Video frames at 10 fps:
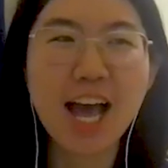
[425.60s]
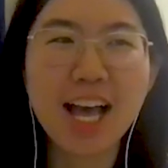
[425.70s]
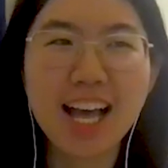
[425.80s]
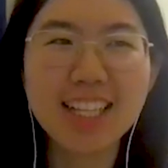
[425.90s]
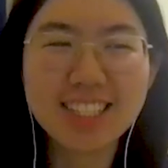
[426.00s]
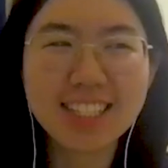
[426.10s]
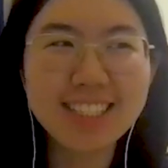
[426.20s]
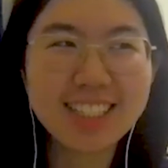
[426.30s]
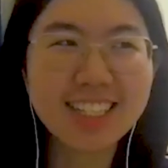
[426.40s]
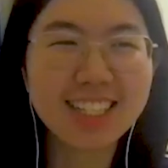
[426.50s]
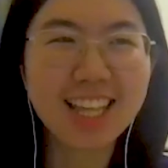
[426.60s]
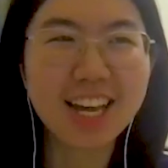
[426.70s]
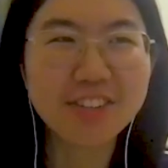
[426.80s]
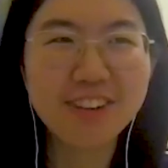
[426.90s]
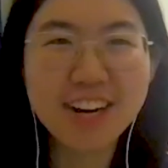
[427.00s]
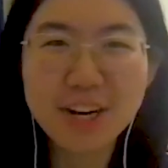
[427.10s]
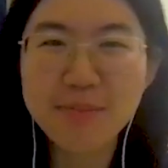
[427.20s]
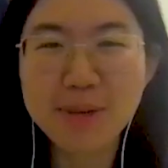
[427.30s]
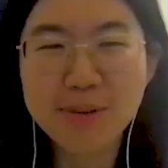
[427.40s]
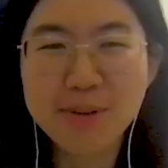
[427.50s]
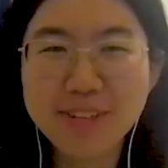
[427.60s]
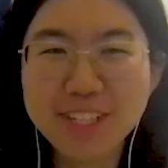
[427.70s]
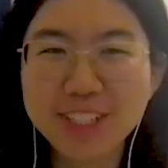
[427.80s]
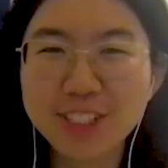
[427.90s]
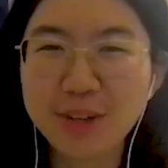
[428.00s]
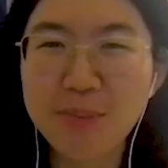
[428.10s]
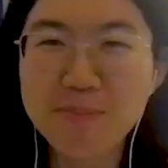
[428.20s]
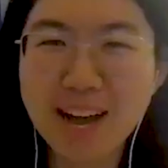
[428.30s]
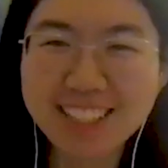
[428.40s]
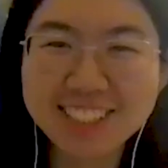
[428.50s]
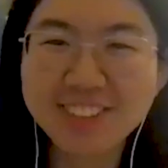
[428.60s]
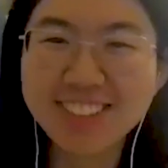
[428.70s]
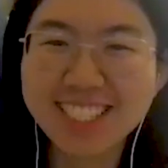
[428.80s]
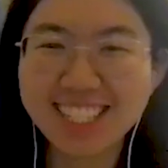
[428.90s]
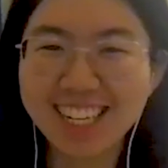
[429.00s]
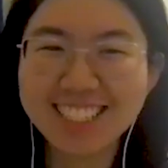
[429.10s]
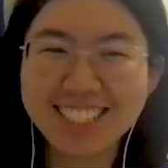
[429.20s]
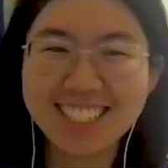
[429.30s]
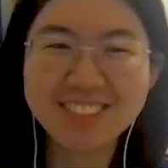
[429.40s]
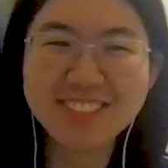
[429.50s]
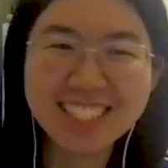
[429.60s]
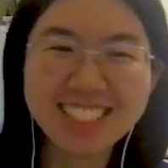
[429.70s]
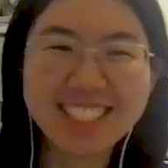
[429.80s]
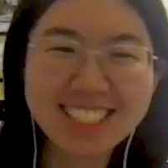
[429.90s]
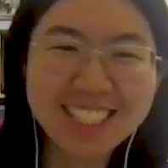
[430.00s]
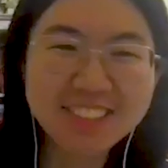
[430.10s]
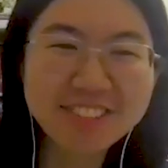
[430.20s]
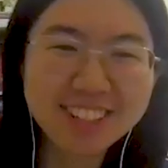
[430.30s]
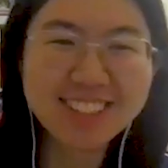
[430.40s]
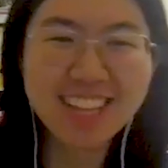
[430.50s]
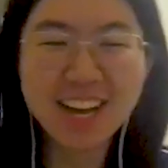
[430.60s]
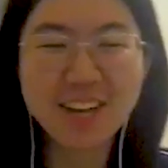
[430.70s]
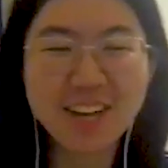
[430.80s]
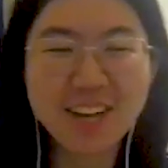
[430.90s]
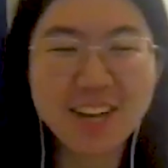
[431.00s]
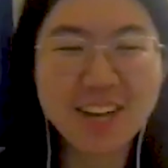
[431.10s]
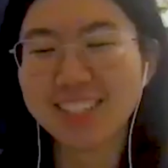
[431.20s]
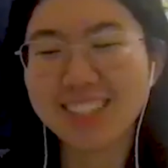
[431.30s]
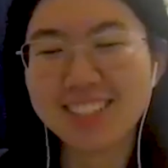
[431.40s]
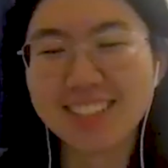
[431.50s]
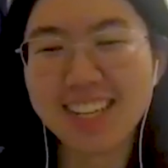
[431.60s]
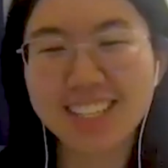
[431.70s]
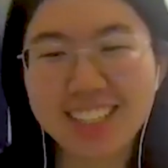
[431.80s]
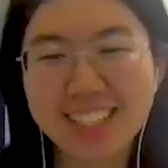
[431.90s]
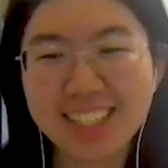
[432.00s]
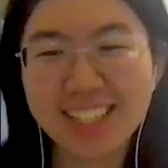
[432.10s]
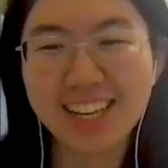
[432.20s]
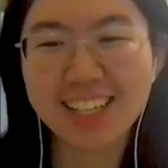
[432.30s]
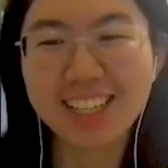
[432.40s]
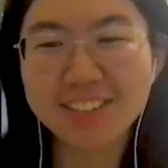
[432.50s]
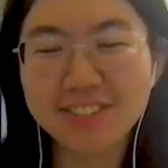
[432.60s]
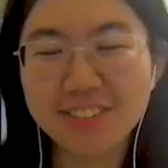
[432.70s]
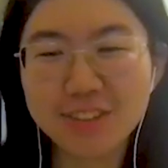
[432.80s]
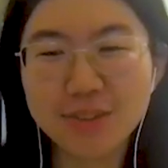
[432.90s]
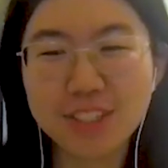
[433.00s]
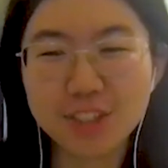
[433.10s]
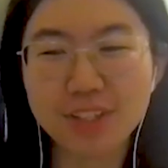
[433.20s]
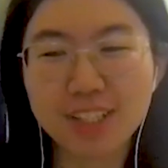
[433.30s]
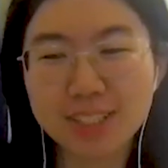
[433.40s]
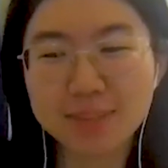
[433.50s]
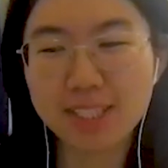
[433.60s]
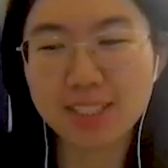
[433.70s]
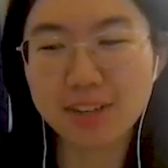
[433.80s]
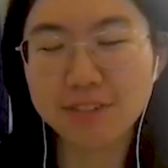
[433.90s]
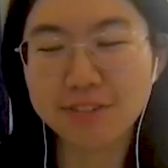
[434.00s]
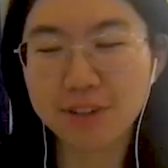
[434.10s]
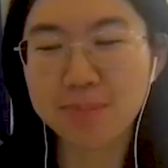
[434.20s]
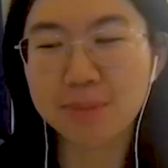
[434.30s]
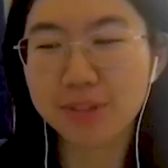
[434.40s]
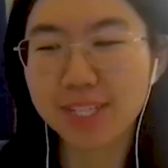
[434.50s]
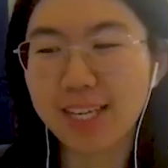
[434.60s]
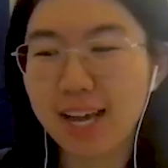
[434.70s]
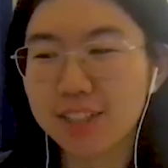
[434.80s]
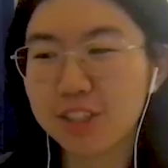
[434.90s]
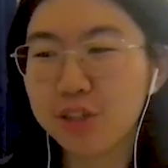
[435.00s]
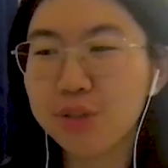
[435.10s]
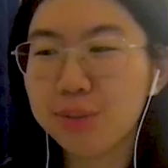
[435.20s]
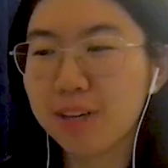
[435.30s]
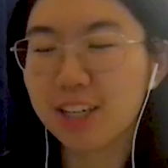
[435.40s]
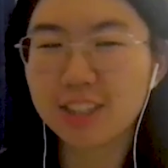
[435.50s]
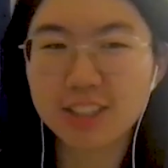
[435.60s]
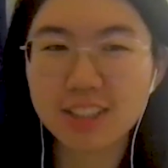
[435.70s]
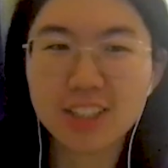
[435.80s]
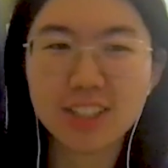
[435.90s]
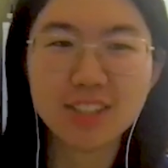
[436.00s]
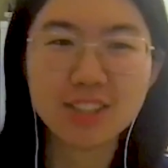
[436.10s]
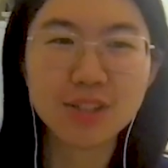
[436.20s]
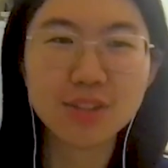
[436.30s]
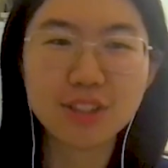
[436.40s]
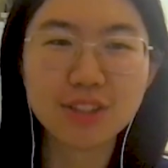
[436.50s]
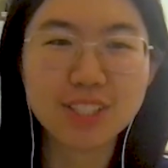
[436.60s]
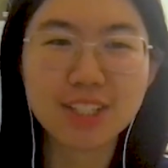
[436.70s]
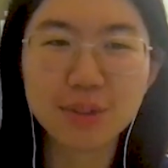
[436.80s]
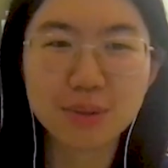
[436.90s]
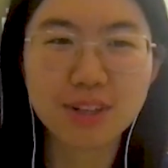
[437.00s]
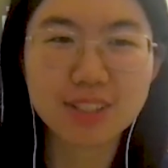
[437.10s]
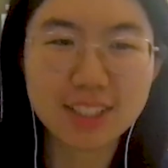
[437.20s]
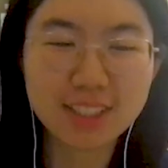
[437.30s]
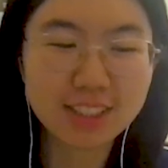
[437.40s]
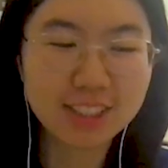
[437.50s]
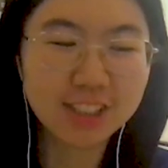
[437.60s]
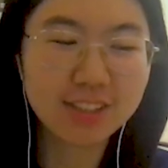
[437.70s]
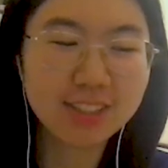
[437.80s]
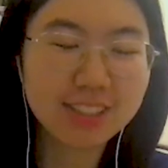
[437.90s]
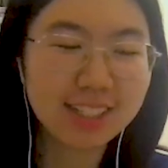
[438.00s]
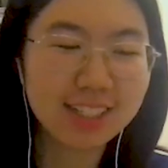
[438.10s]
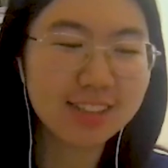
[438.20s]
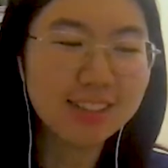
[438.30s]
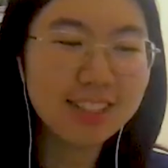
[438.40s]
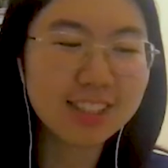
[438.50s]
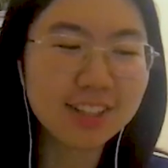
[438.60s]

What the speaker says: And I just think, like, why are people being so bad to each other even in this difficult time? So like, I kind of restrict myself from looking at too much social inequalities issues. You know, it's